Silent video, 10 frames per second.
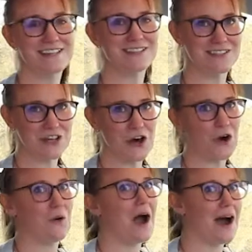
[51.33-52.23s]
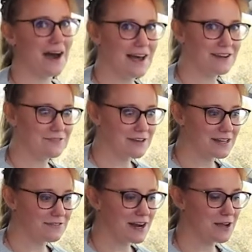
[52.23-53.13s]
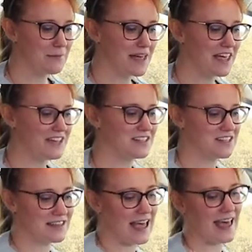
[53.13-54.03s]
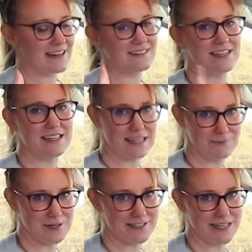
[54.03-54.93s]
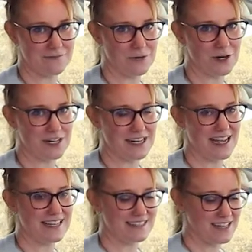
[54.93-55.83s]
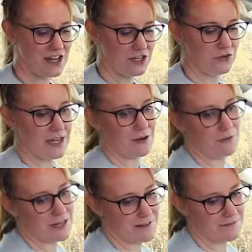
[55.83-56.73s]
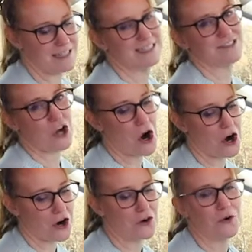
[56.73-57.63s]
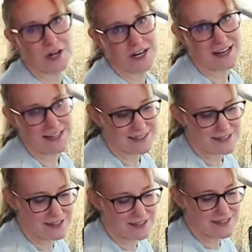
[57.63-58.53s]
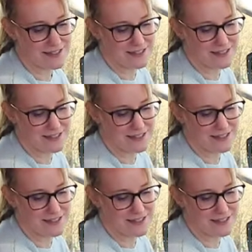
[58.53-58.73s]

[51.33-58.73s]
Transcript: So I really recommend that to keep yourself organized, you get one of these car organizers.